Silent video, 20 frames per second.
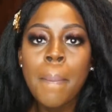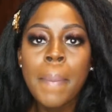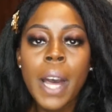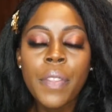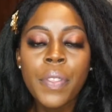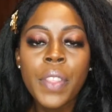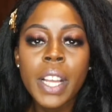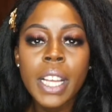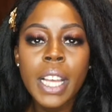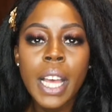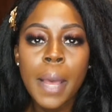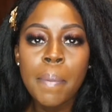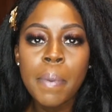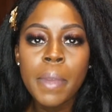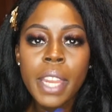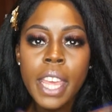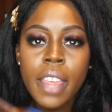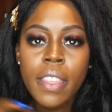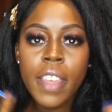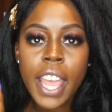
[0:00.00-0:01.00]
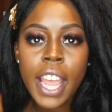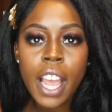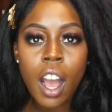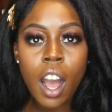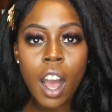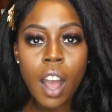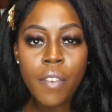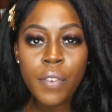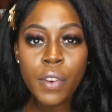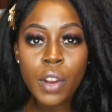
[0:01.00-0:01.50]
about the company, they
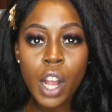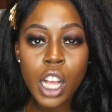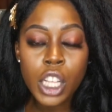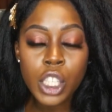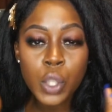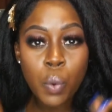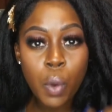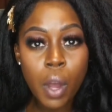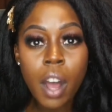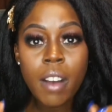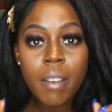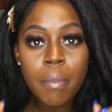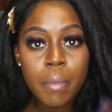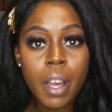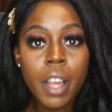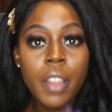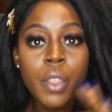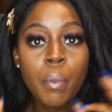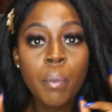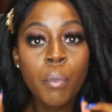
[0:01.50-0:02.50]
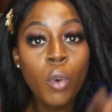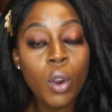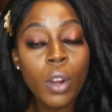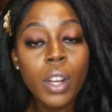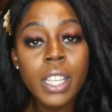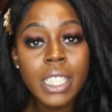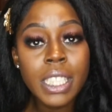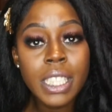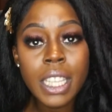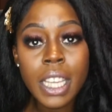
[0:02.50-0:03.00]
offer a 12-month
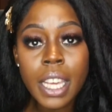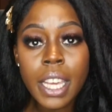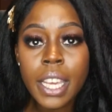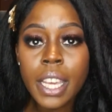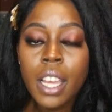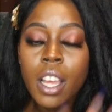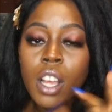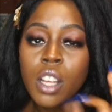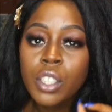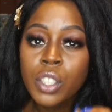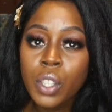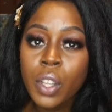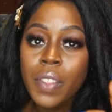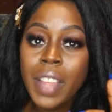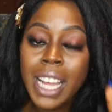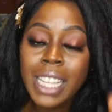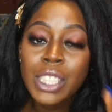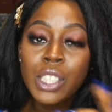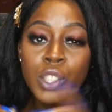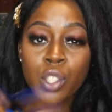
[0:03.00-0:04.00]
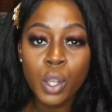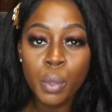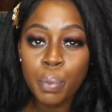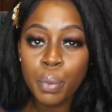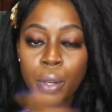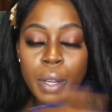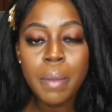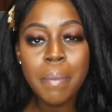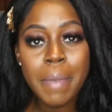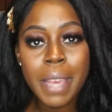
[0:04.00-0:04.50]
warranty, so that's
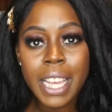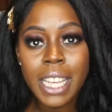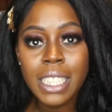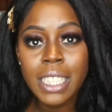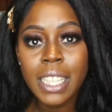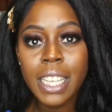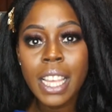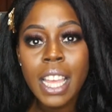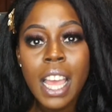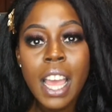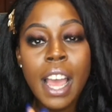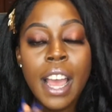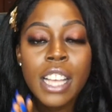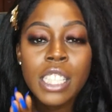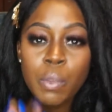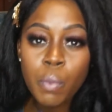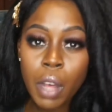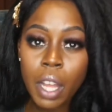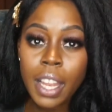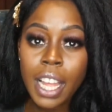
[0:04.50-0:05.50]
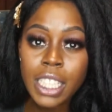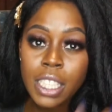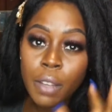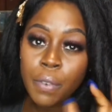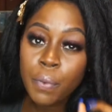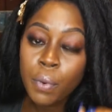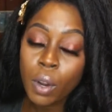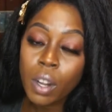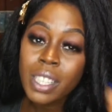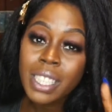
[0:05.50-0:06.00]
super amazing, as well as
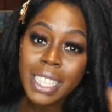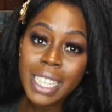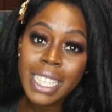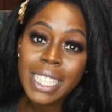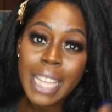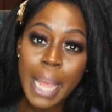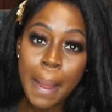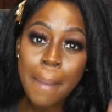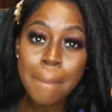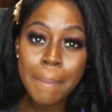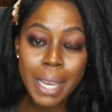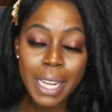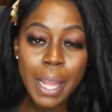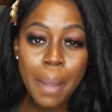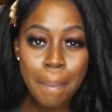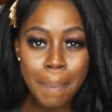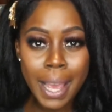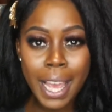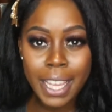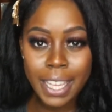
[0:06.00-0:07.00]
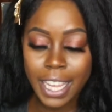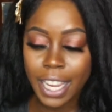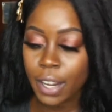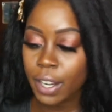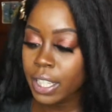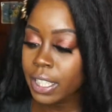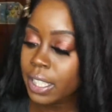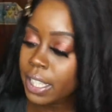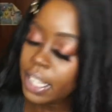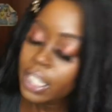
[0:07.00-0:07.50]
a 14-day money-back
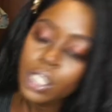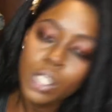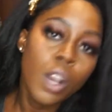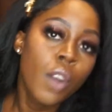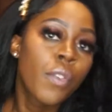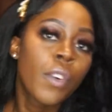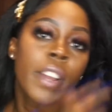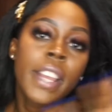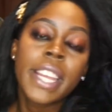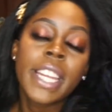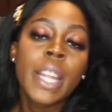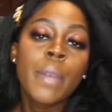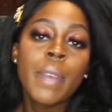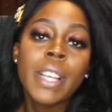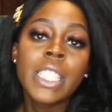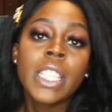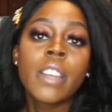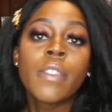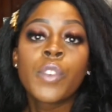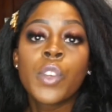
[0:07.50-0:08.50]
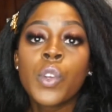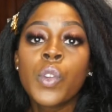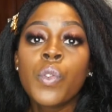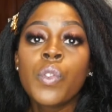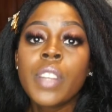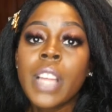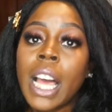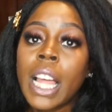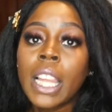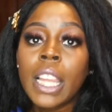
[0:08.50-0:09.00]
guarantee. So for any reason, if you
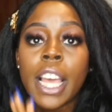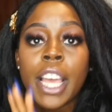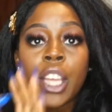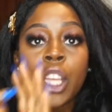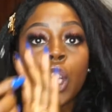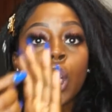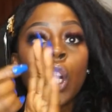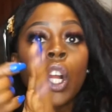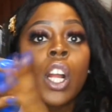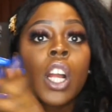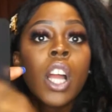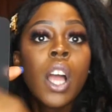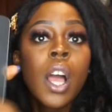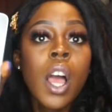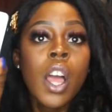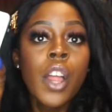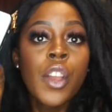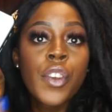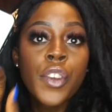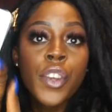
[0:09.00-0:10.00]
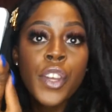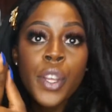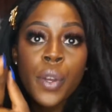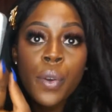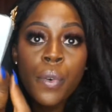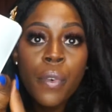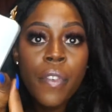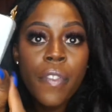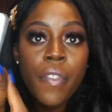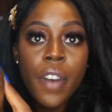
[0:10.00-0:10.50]
do not like your
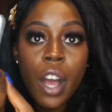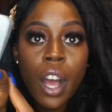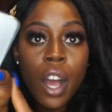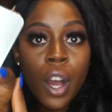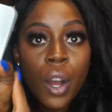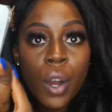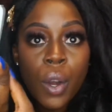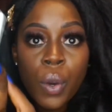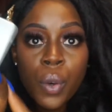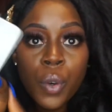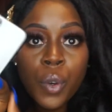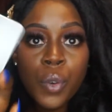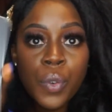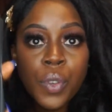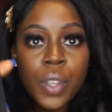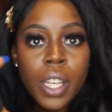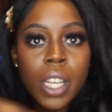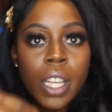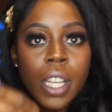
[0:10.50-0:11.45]
new phone,